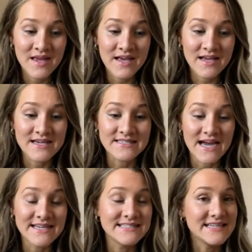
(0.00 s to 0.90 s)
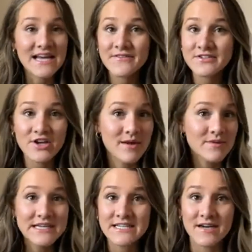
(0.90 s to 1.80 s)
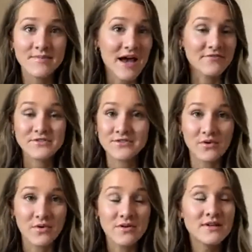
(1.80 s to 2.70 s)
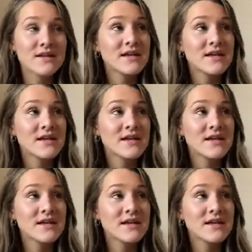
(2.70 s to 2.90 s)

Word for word: because I didn't have a job lined up after school.